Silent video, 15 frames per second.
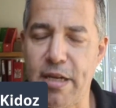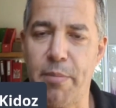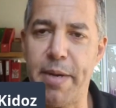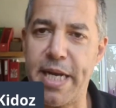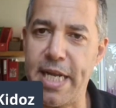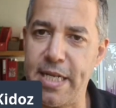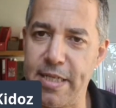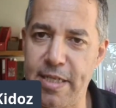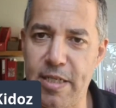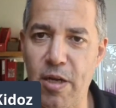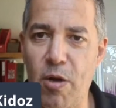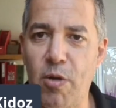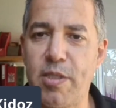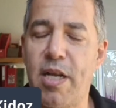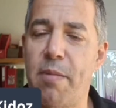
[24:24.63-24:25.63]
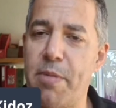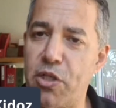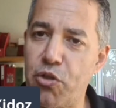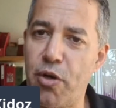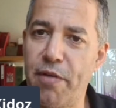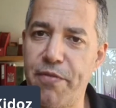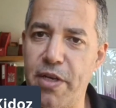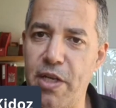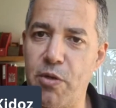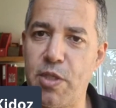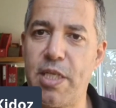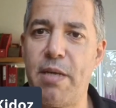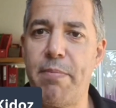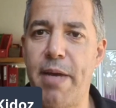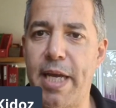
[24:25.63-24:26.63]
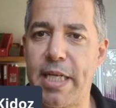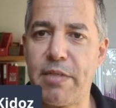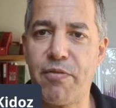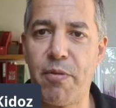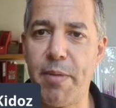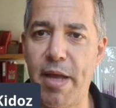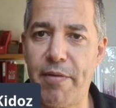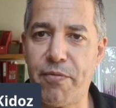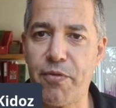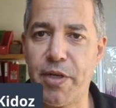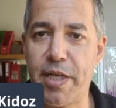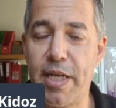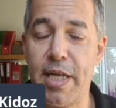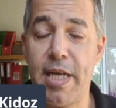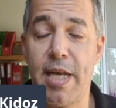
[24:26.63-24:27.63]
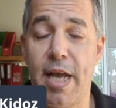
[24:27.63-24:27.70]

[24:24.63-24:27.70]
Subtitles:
how many installs, how much revenues he makes from every,